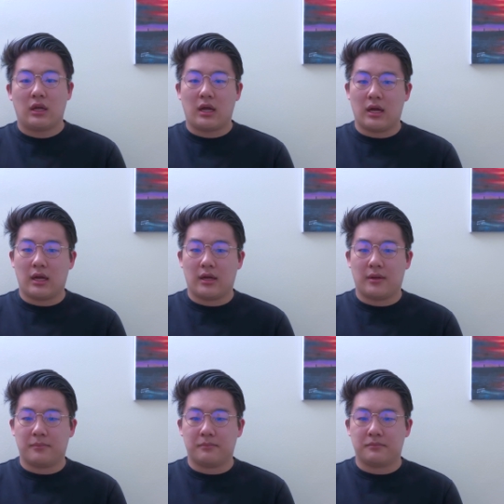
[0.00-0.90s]

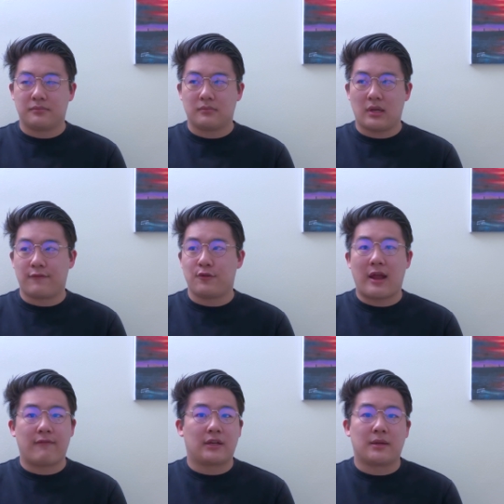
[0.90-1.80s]
Um, if you
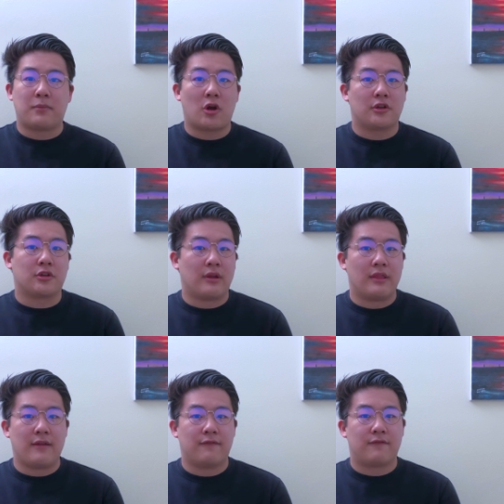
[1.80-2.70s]
have like a partner and
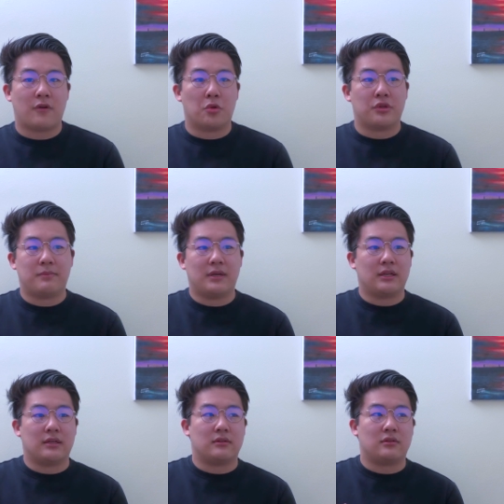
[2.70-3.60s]
they've only been
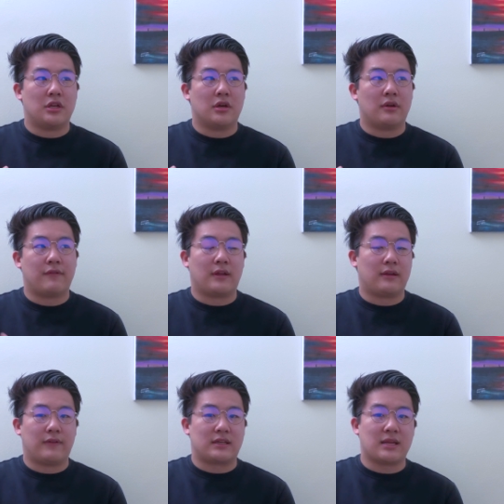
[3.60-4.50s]
in, you know, if they
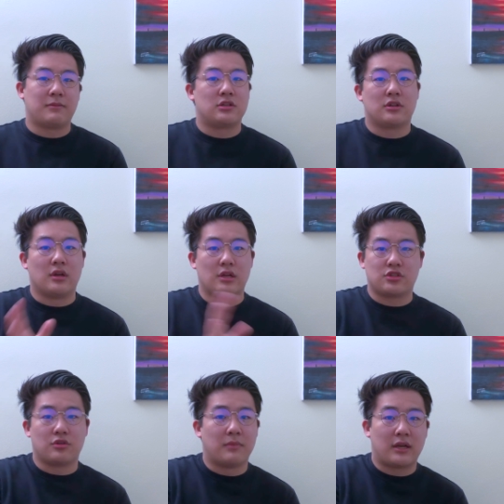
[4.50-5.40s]
accepted to a
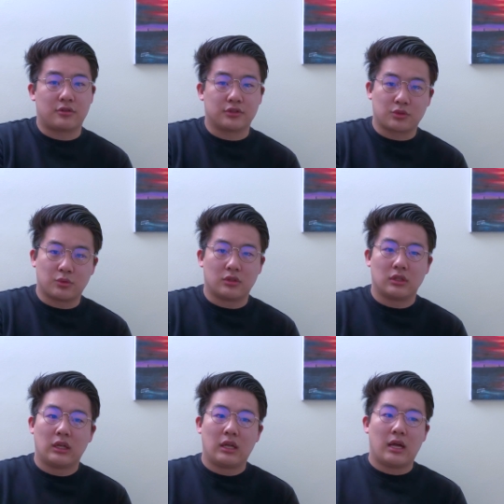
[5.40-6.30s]
certain medical
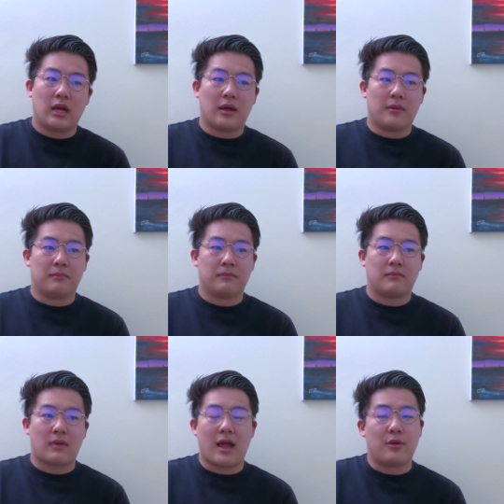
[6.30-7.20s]
school, um,
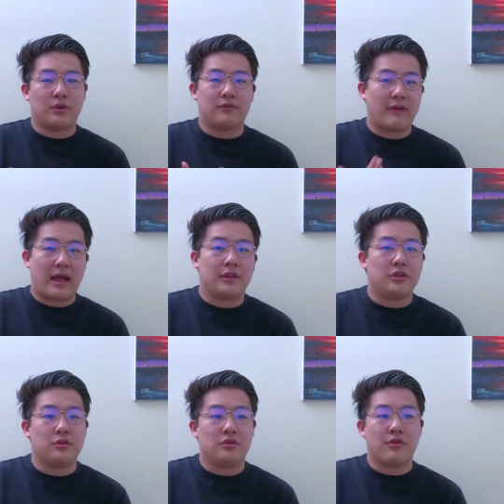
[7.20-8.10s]
I would
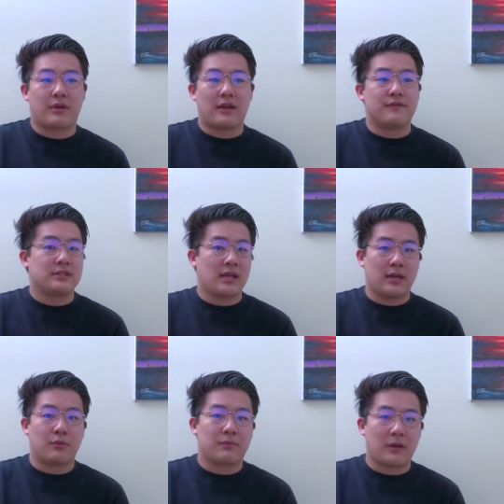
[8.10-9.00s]
value, you know, kind of
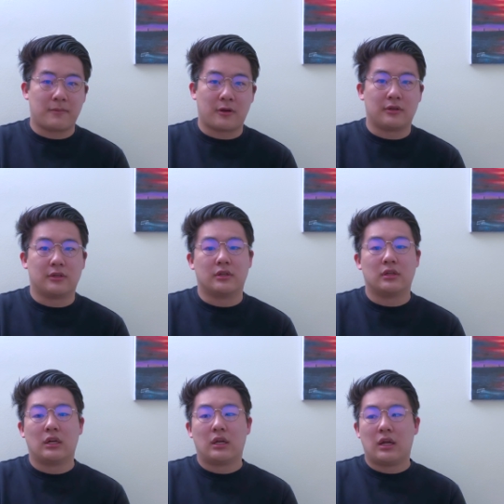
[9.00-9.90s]
staying with my partner
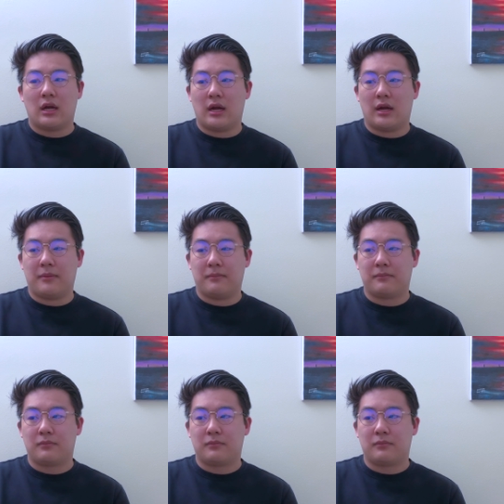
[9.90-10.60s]
um,